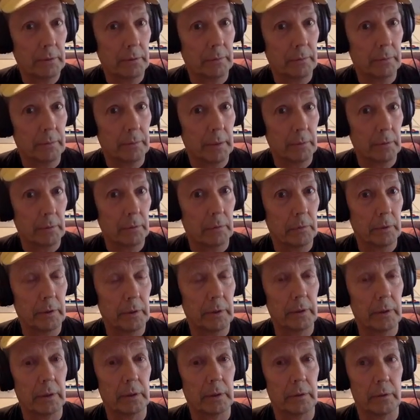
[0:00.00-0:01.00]
Remember,
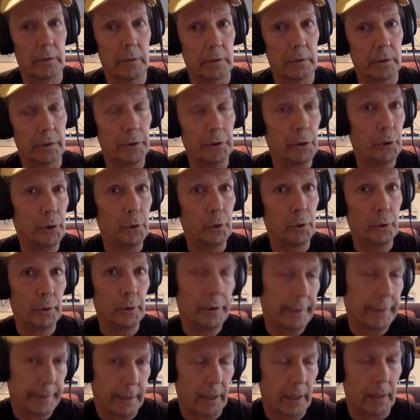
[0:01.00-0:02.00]
with the
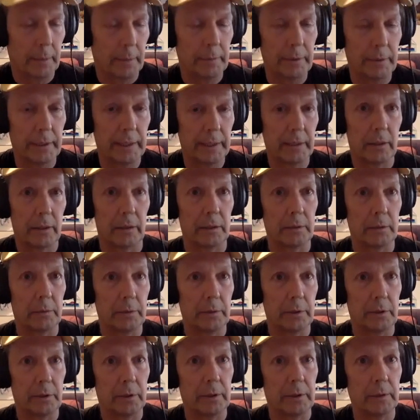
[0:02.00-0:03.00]
nude carbon, they called it,
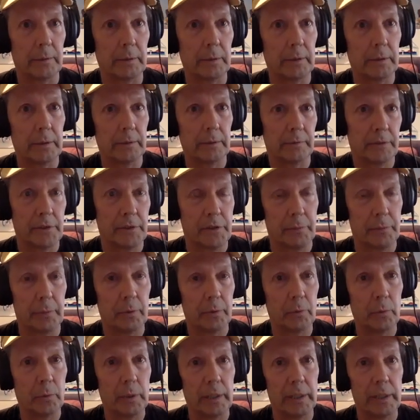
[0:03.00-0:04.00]
with the
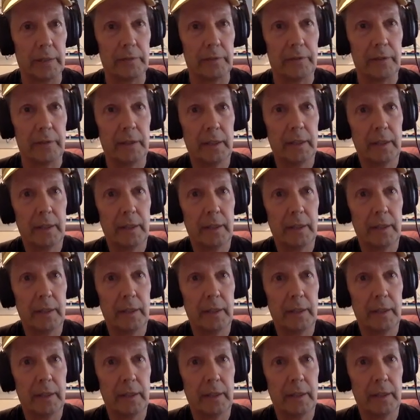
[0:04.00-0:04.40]
visible weave.